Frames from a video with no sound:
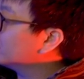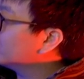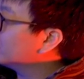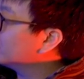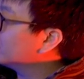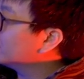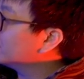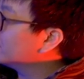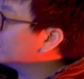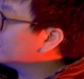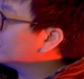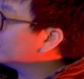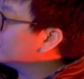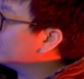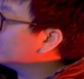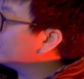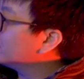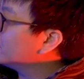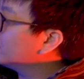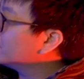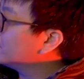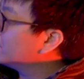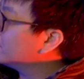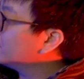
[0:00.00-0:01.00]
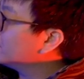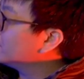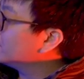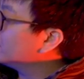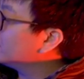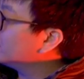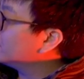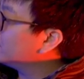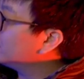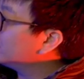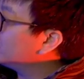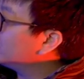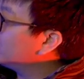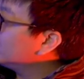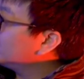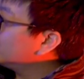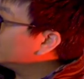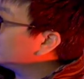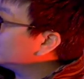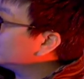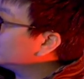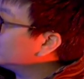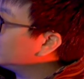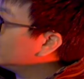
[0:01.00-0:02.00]

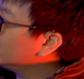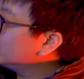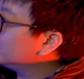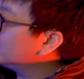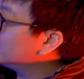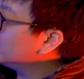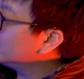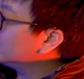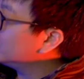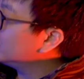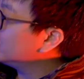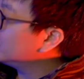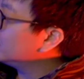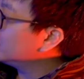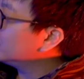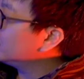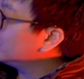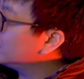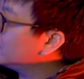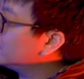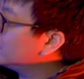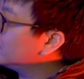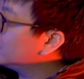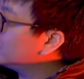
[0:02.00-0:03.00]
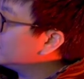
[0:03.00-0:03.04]
No words are spoken by the person on screen.